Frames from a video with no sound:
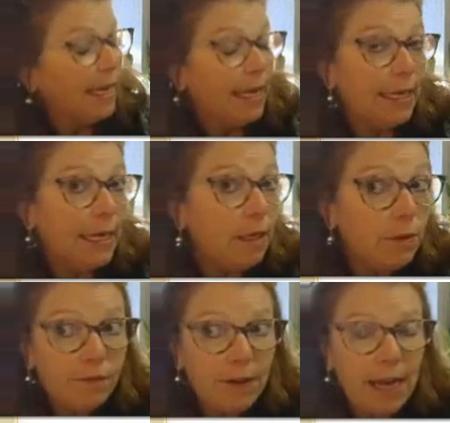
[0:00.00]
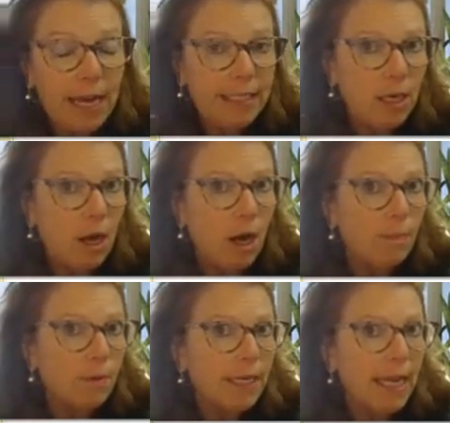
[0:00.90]
Can anyone find an
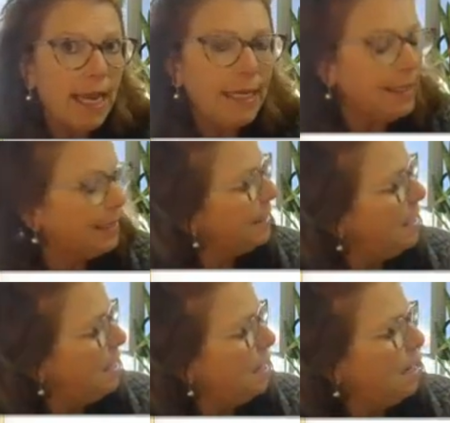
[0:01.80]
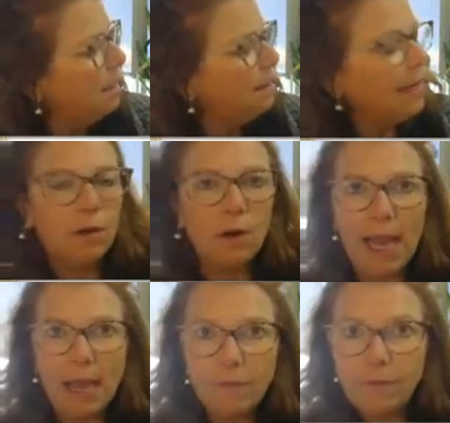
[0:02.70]
uppercase letter
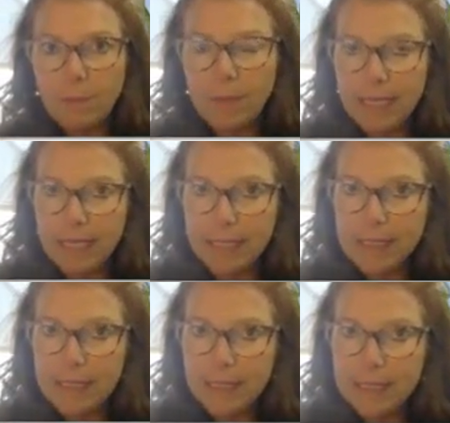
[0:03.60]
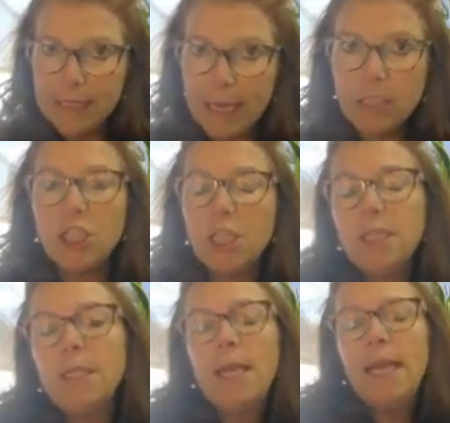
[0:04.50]
F that begins this section?